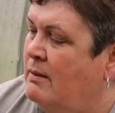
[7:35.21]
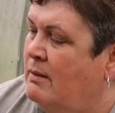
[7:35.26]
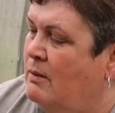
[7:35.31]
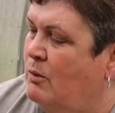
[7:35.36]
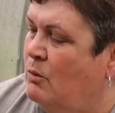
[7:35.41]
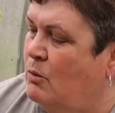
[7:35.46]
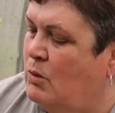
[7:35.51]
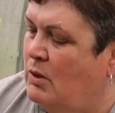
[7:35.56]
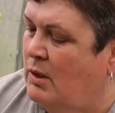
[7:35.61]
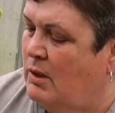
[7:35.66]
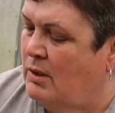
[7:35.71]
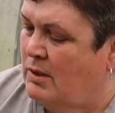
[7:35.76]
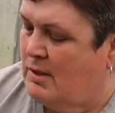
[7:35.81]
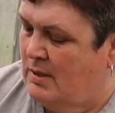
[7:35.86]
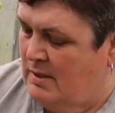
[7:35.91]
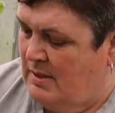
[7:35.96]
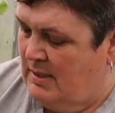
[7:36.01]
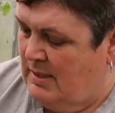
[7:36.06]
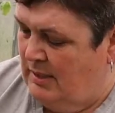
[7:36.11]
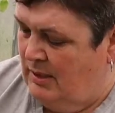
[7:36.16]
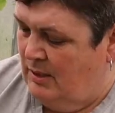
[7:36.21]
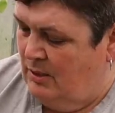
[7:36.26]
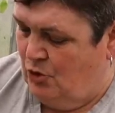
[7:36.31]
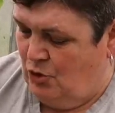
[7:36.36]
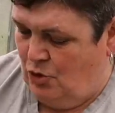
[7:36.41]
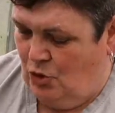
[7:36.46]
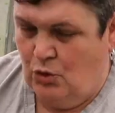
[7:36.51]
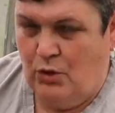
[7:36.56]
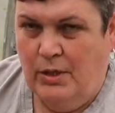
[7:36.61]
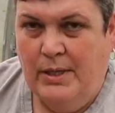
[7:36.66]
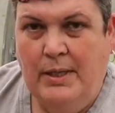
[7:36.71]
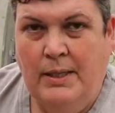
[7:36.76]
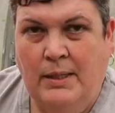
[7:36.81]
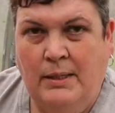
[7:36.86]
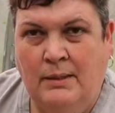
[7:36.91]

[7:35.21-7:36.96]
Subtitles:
little garden centre joy.